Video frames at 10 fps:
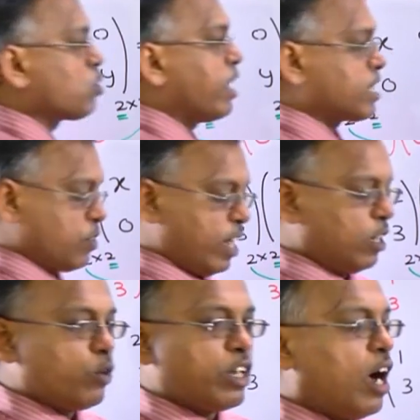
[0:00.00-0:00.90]
So, x
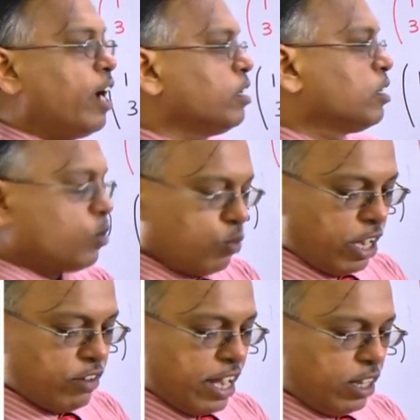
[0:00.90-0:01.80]
value we got,
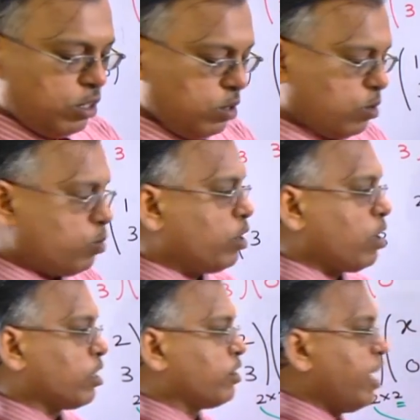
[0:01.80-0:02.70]
y value we got.